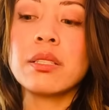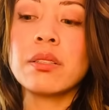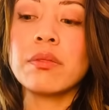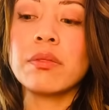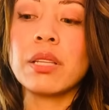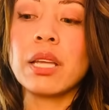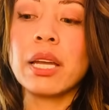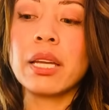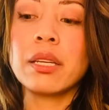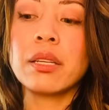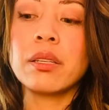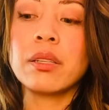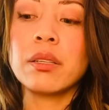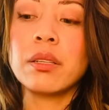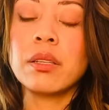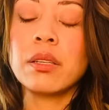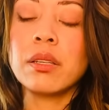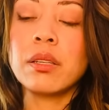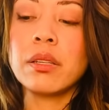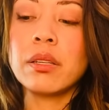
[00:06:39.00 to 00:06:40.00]
of like,
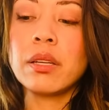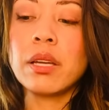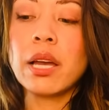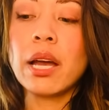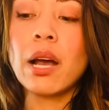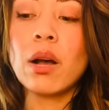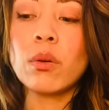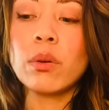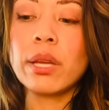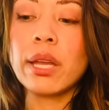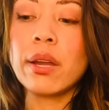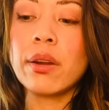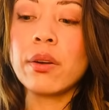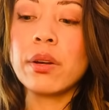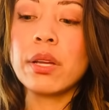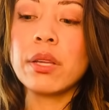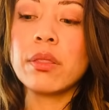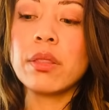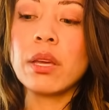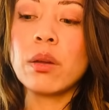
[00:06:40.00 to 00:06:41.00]
how
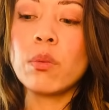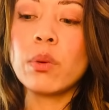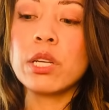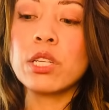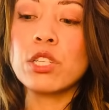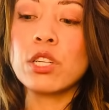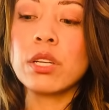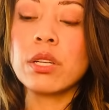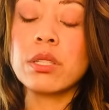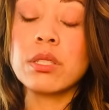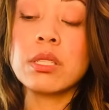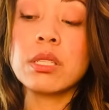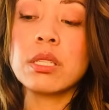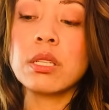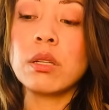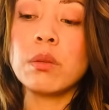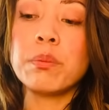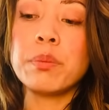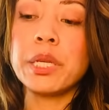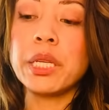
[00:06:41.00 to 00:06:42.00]
caring they wish it could
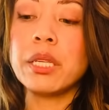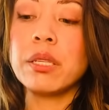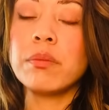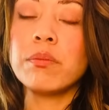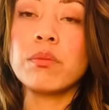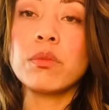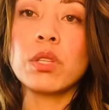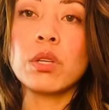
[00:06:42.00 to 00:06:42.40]
still be,